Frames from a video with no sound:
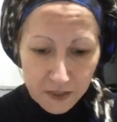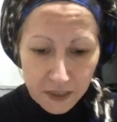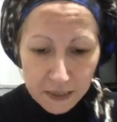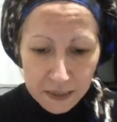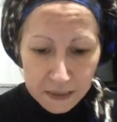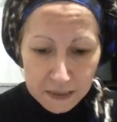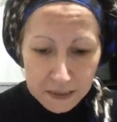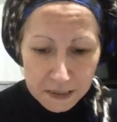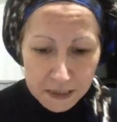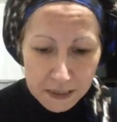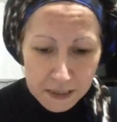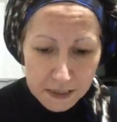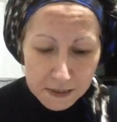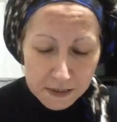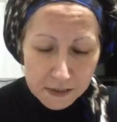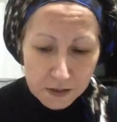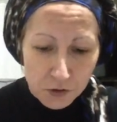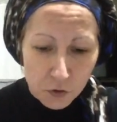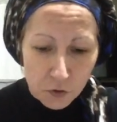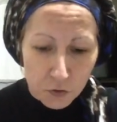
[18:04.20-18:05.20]
It is
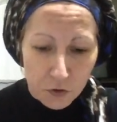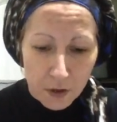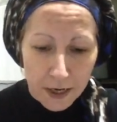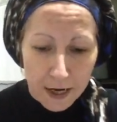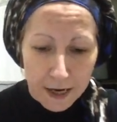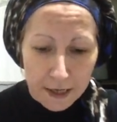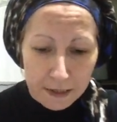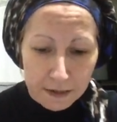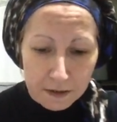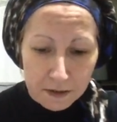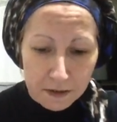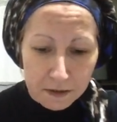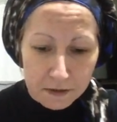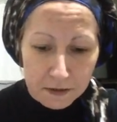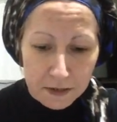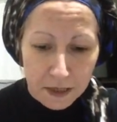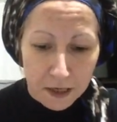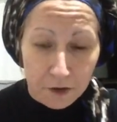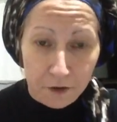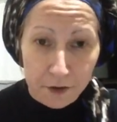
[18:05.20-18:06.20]
Surah
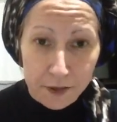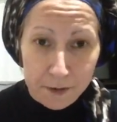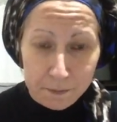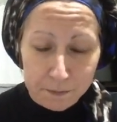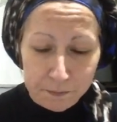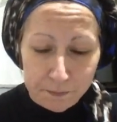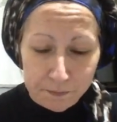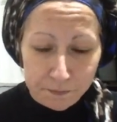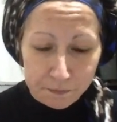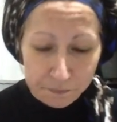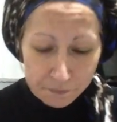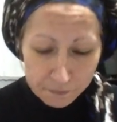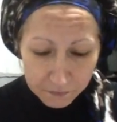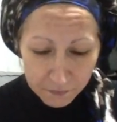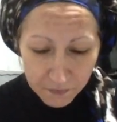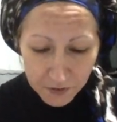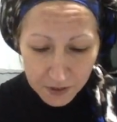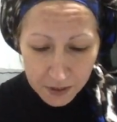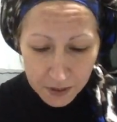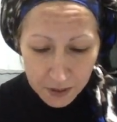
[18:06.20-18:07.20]
At-Tahrim,
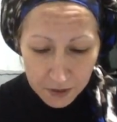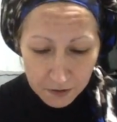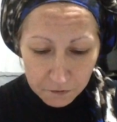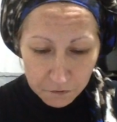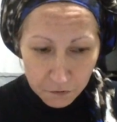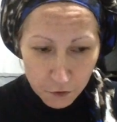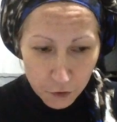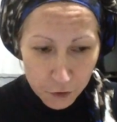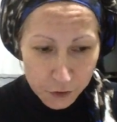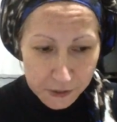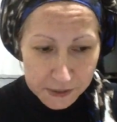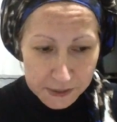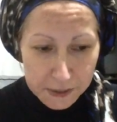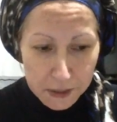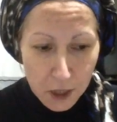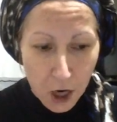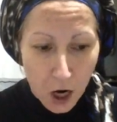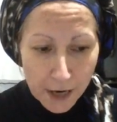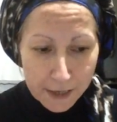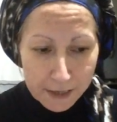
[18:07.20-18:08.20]
verse
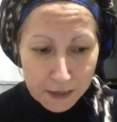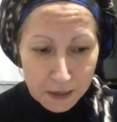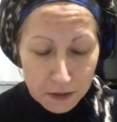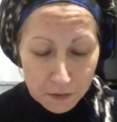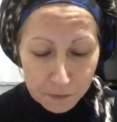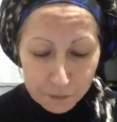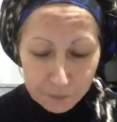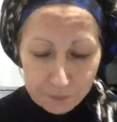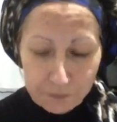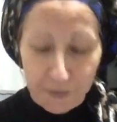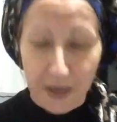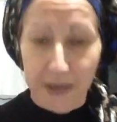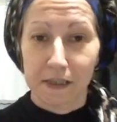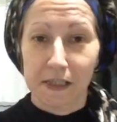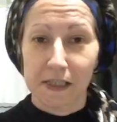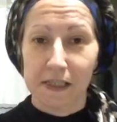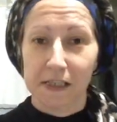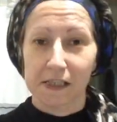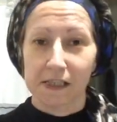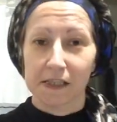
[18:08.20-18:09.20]
9, and
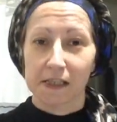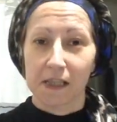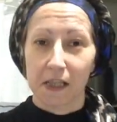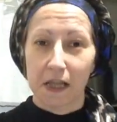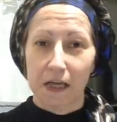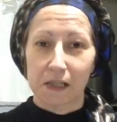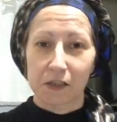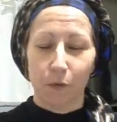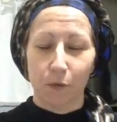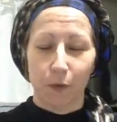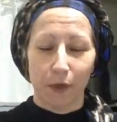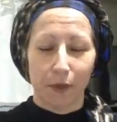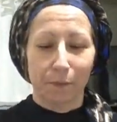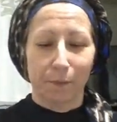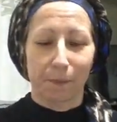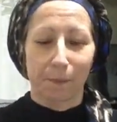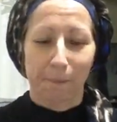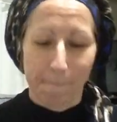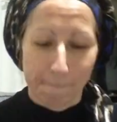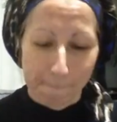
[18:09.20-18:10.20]
this is the last one.
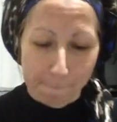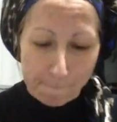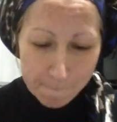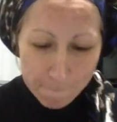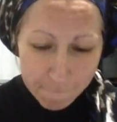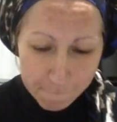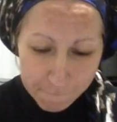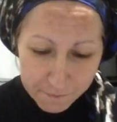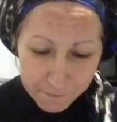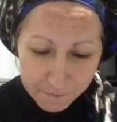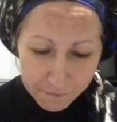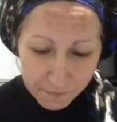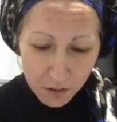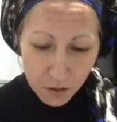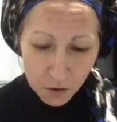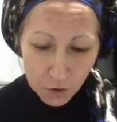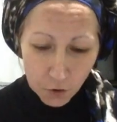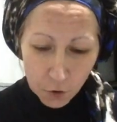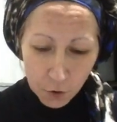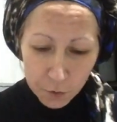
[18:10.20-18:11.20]

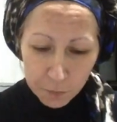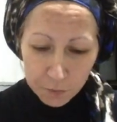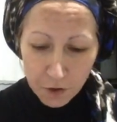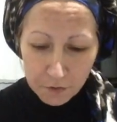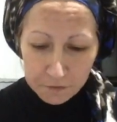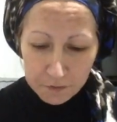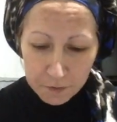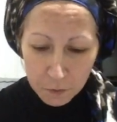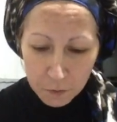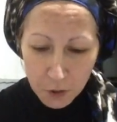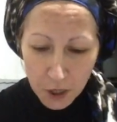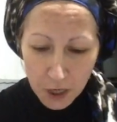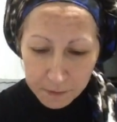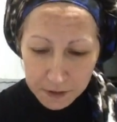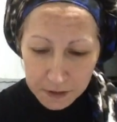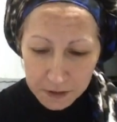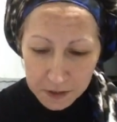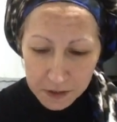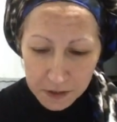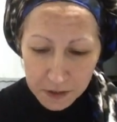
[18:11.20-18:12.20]
O Prophet
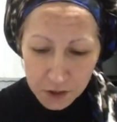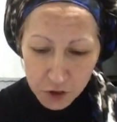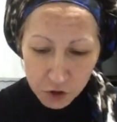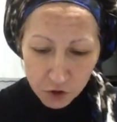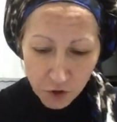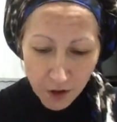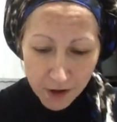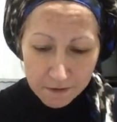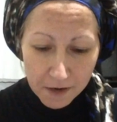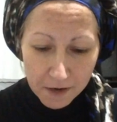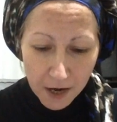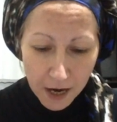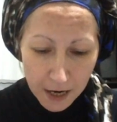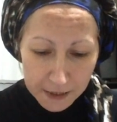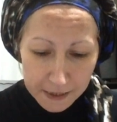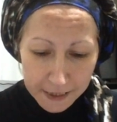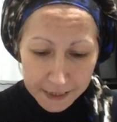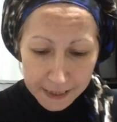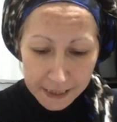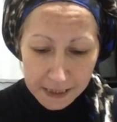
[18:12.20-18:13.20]
Muhammad, strive
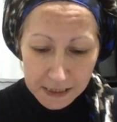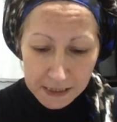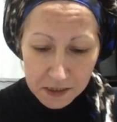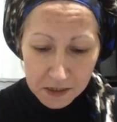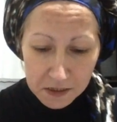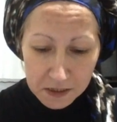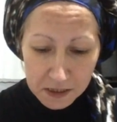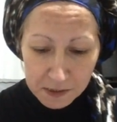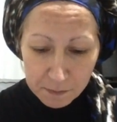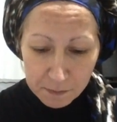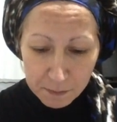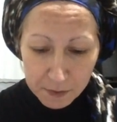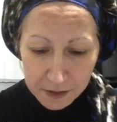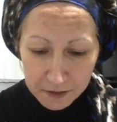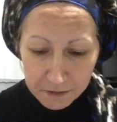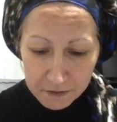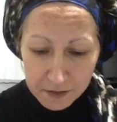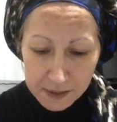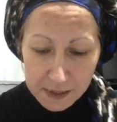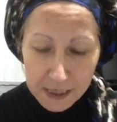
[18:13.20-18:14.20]
hard against the
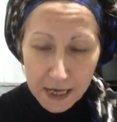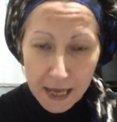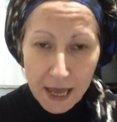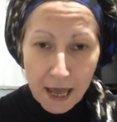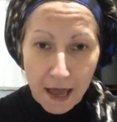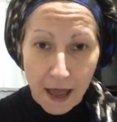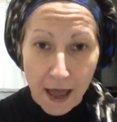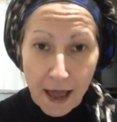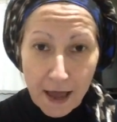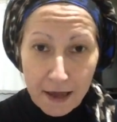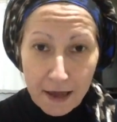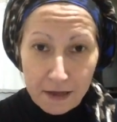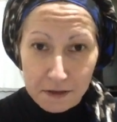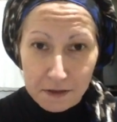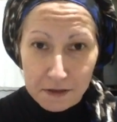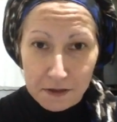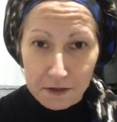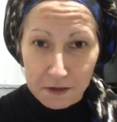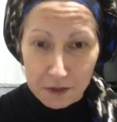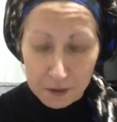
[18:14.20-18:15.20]
disbelievers and
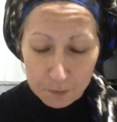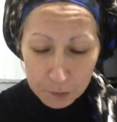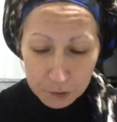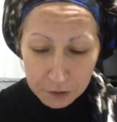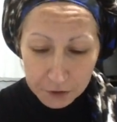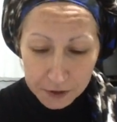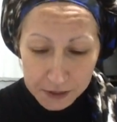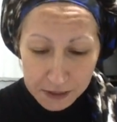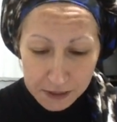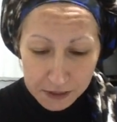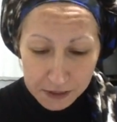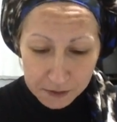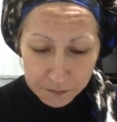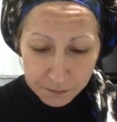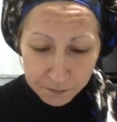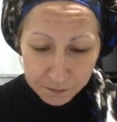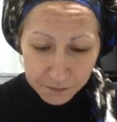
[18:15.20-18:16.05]
the hypocrites,